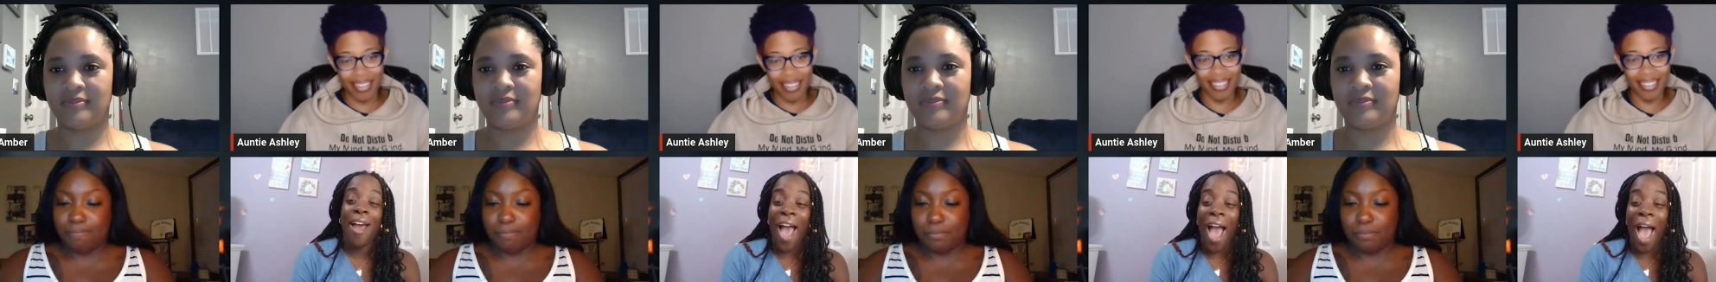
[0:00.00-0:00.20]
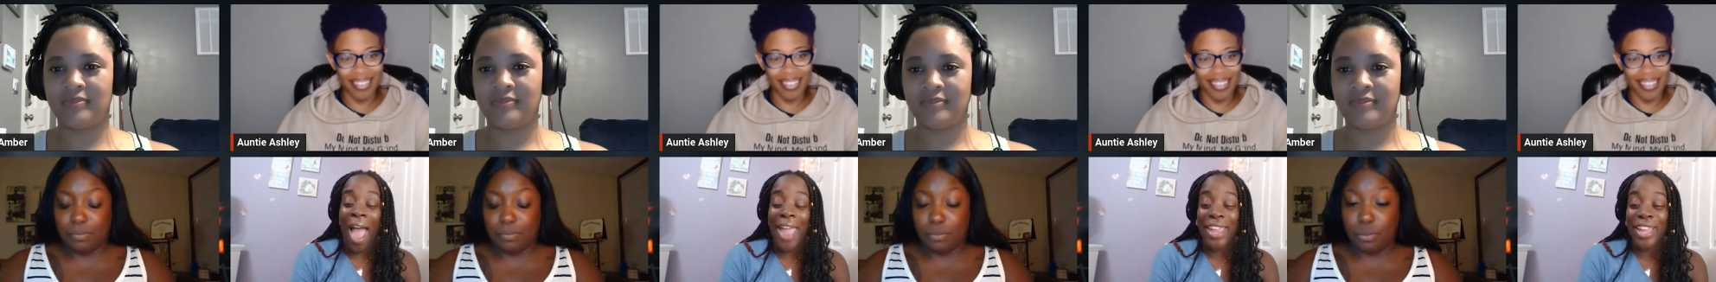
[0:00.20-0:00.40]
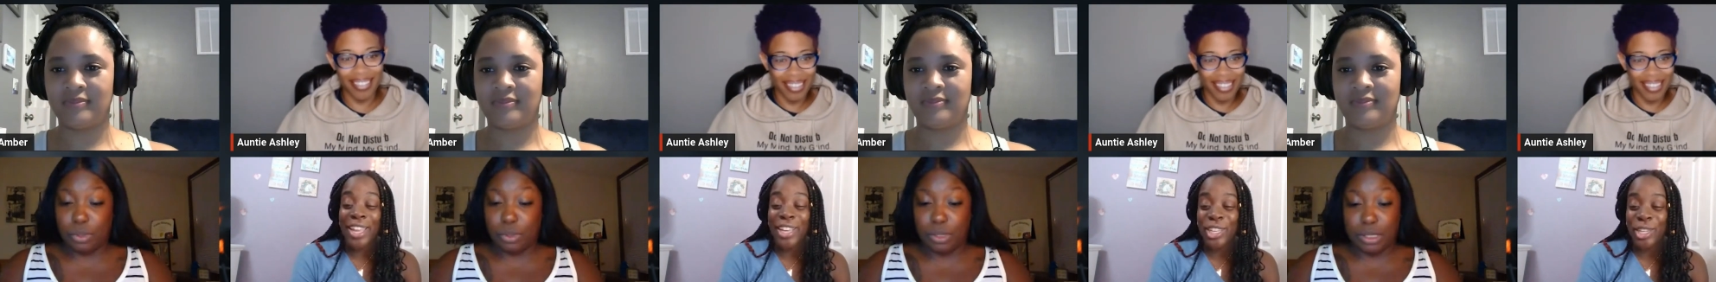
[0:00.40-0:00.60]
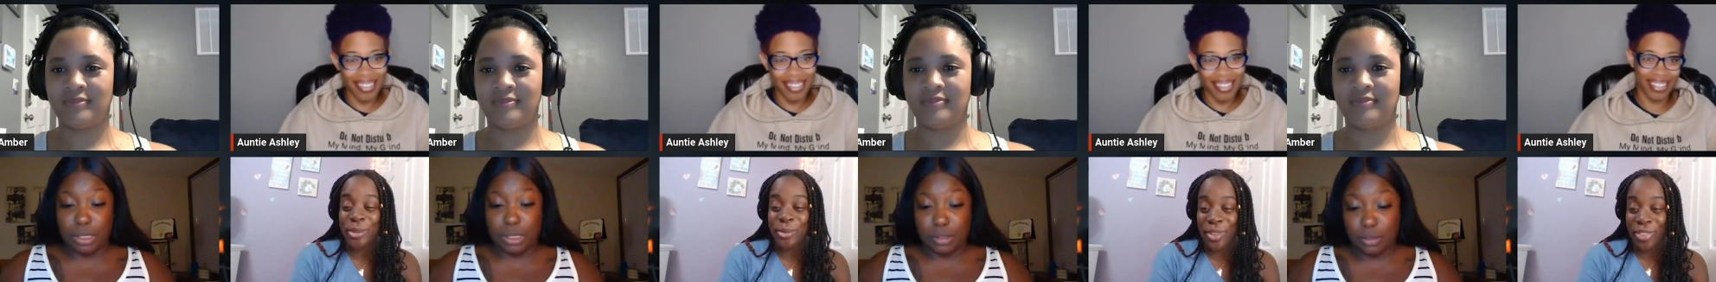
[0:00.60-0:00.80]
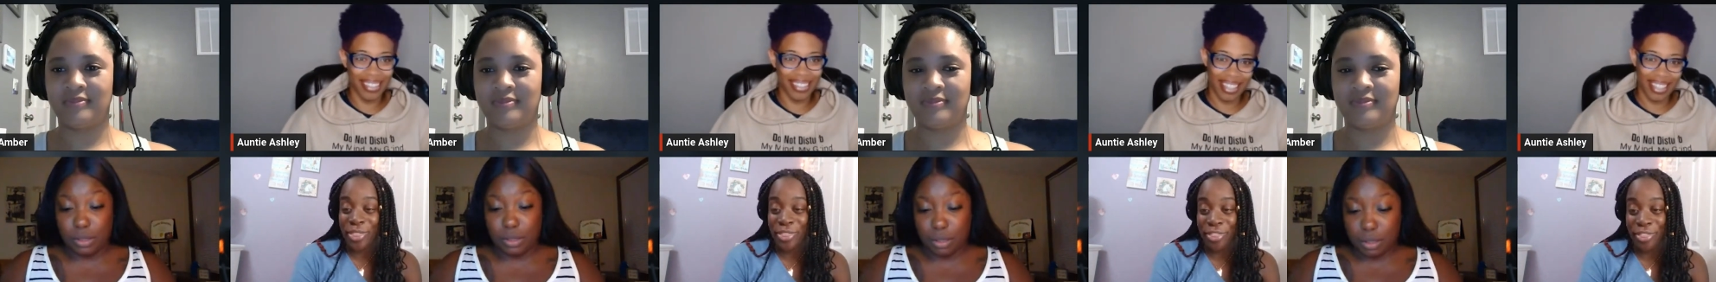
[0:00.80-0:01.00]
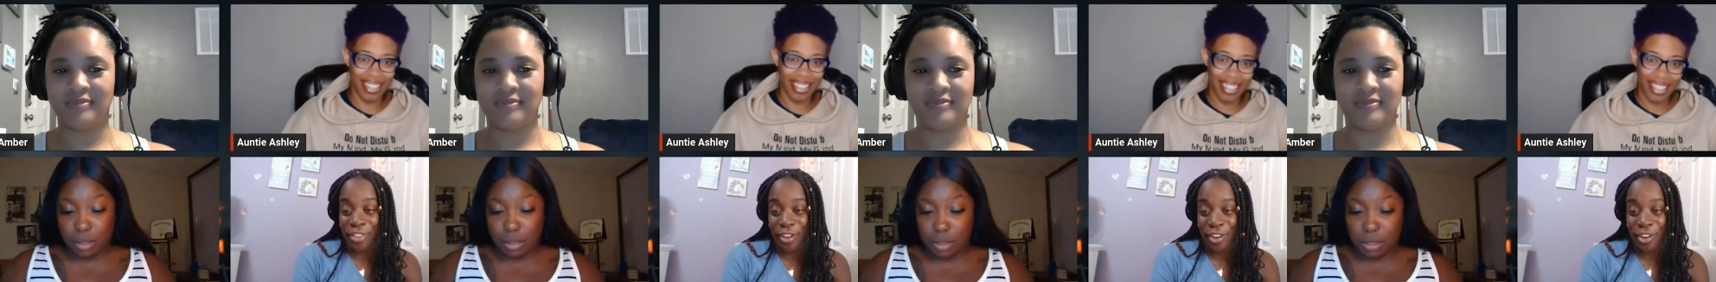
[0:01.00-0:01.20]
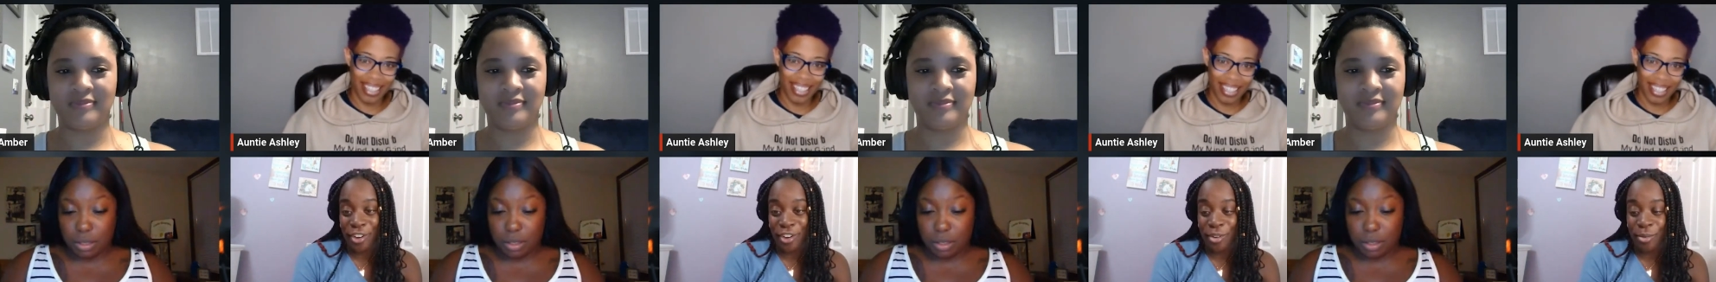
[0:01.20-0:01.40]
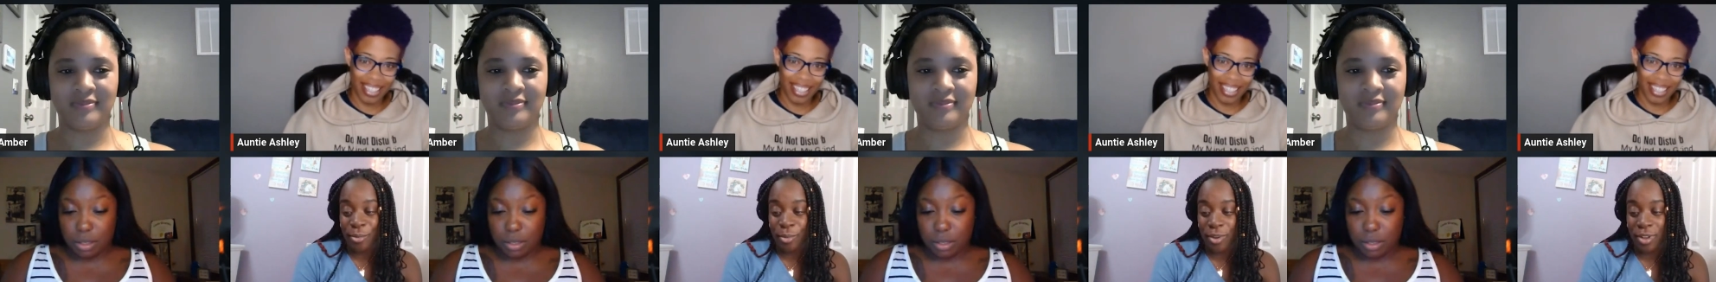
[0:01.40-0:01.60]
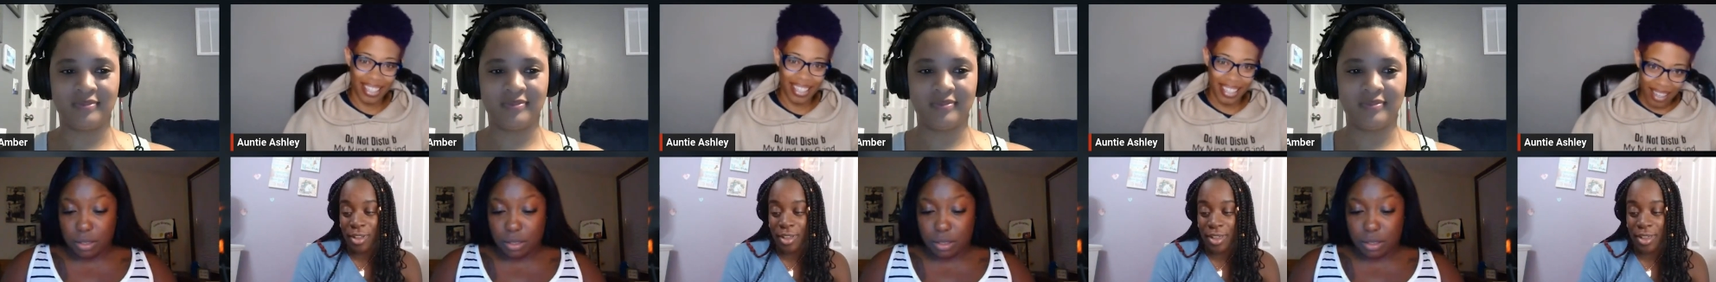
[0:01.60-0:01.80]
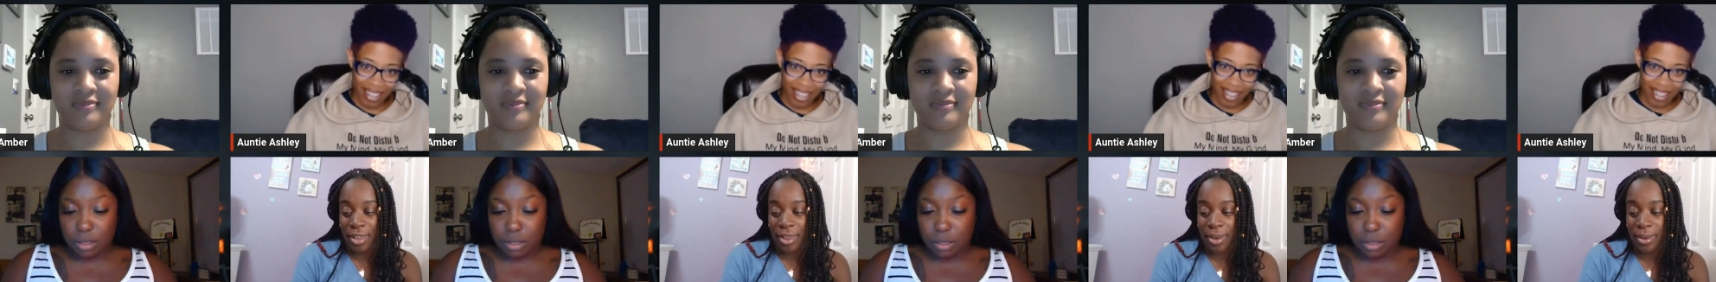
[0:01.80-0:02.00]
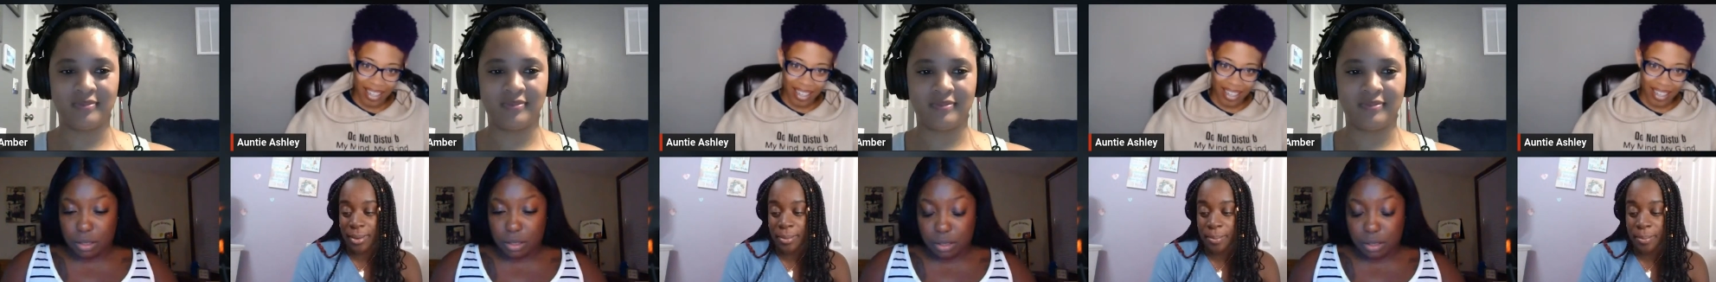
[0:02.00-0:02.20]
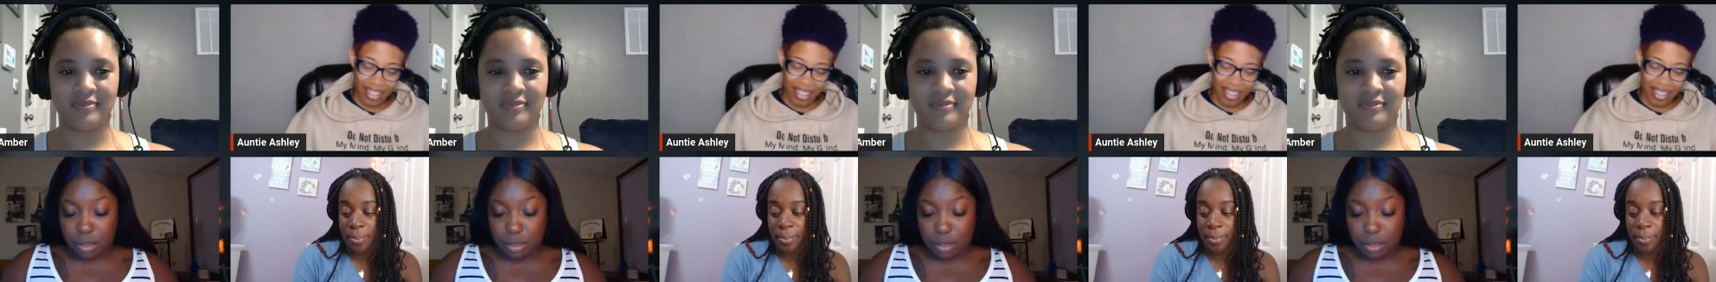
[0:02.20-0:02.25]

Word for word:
Speaker 1: I can do a third one.